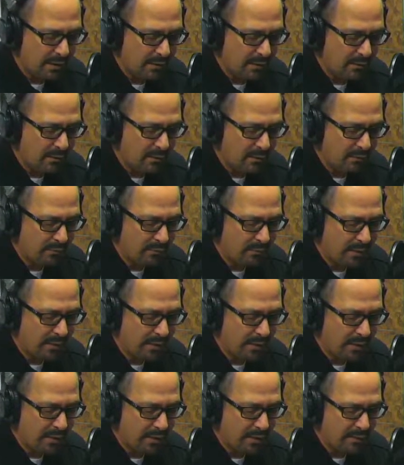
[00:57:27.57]
Wafa,
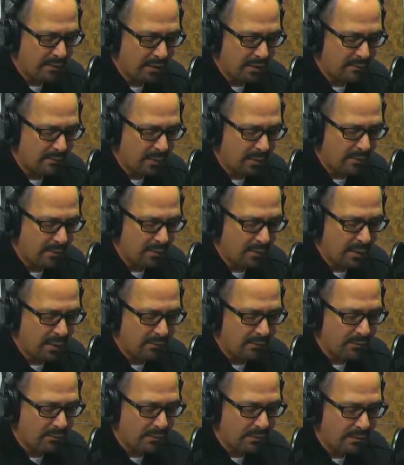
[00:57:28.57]
and then my
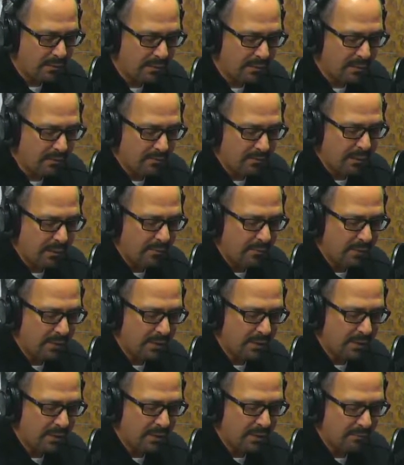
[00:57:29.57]
wife and family
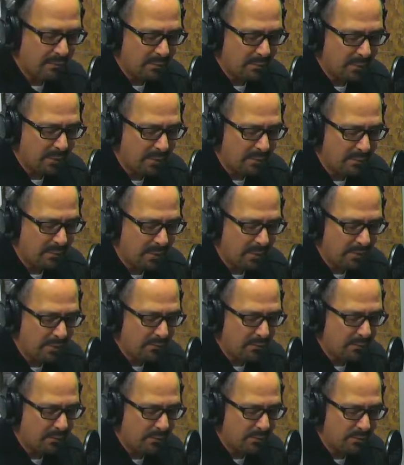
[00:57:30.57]
and everybody, Mario
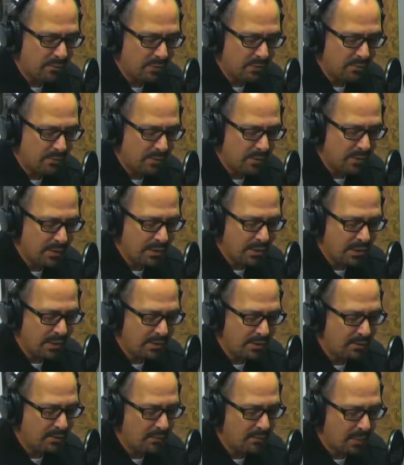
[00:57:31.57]
from Germany,
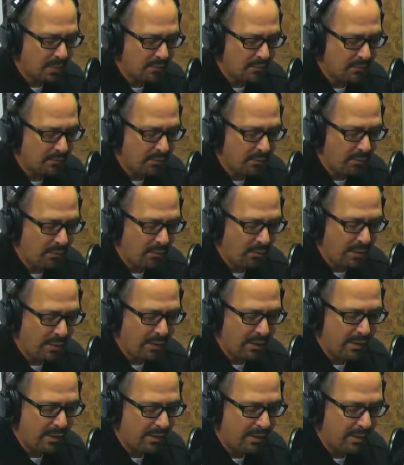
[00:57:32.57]
and your mom from
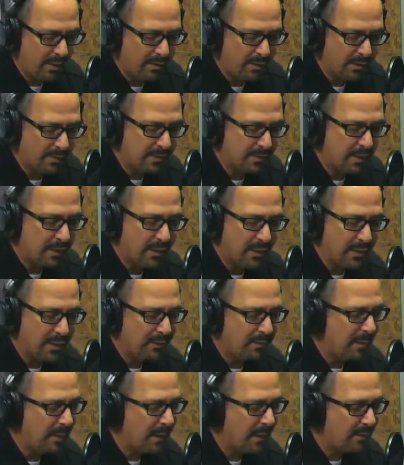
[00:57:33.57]
Hawaii, and others,
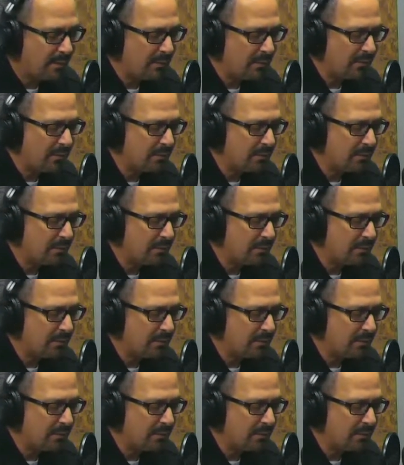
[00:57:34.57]
and Matthew.